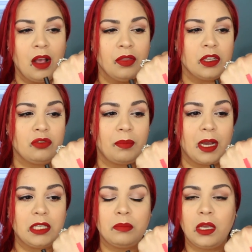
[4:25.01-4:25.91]
This
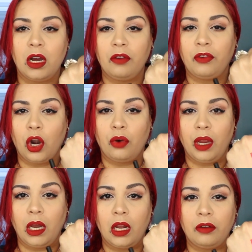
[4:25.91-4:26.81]
reminds me of
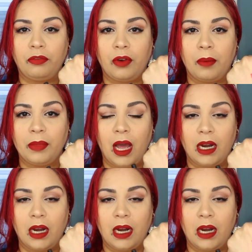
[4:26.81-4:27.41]
Karina from the